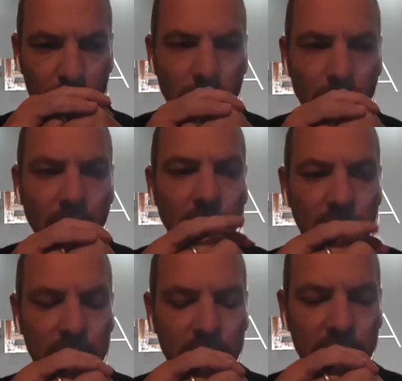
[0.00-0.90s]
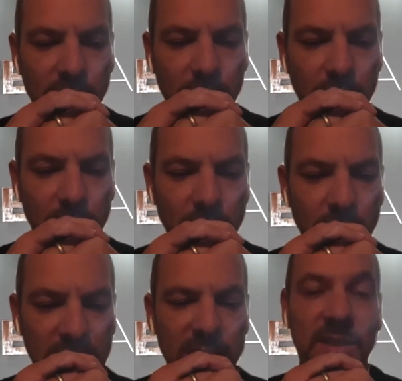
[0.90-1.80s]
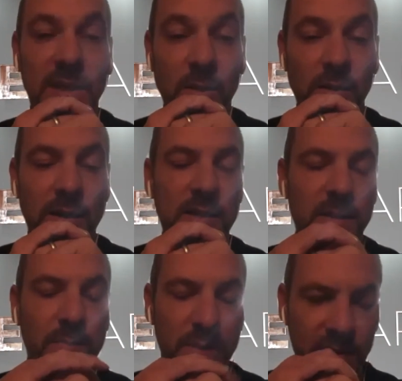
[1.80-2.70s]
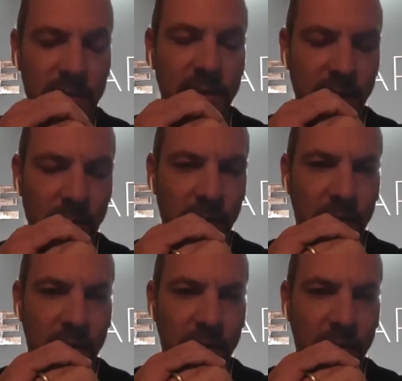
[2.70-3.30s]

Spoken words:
is a skill, and it's a business skill.